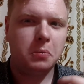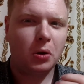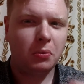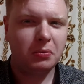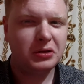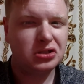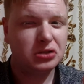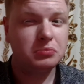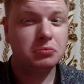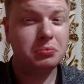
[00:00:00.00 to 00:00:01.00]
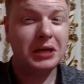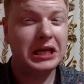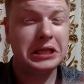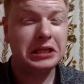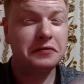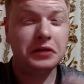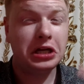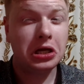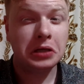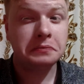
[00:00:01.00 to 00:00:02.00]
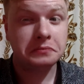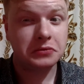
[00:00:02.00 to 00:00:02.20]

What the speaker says: probably shouldn't be in this video.